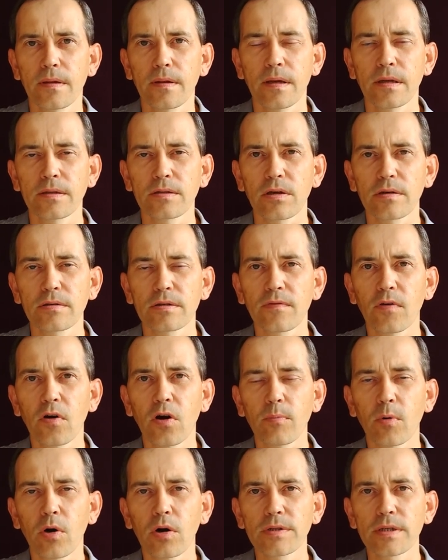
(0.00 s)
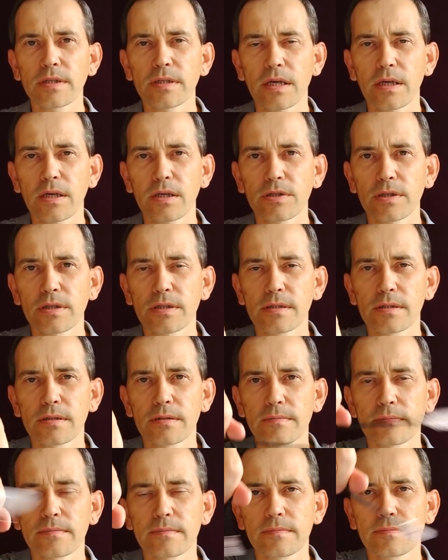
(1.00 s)
And transform all these energies
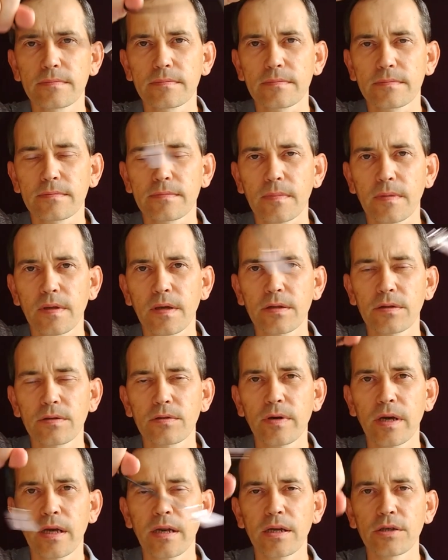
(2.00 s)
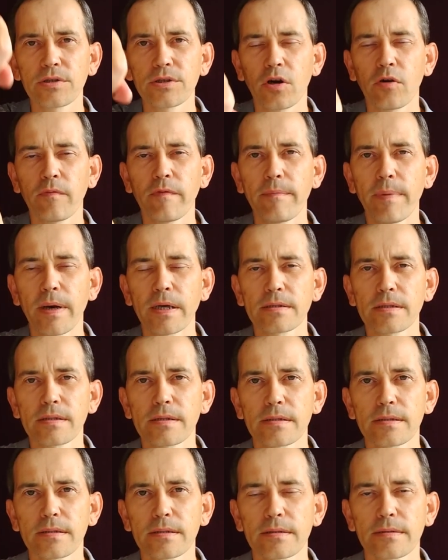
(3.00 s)
into energy of
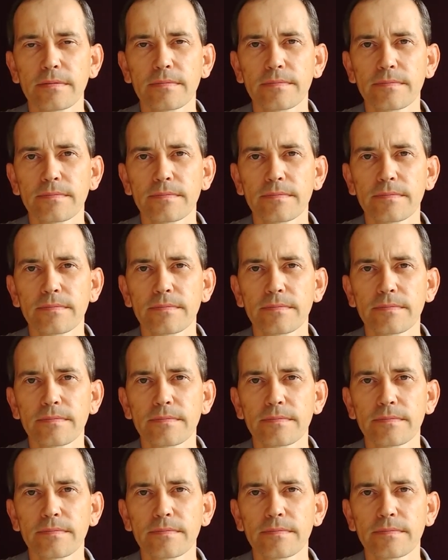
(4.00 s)
abundance.